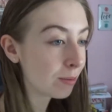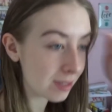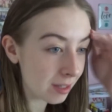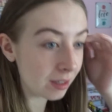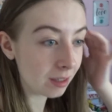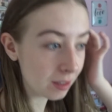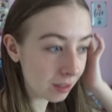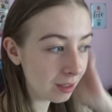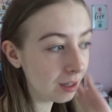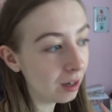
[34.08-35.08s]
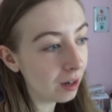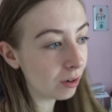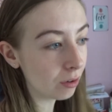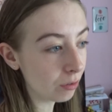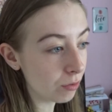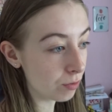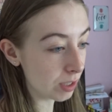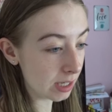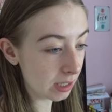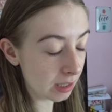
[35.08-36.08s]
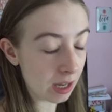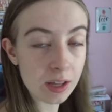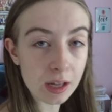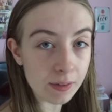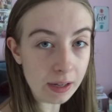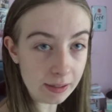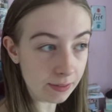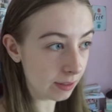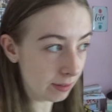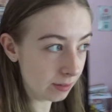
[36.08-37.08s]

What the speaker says: was like ridiculous. I don't think I've ever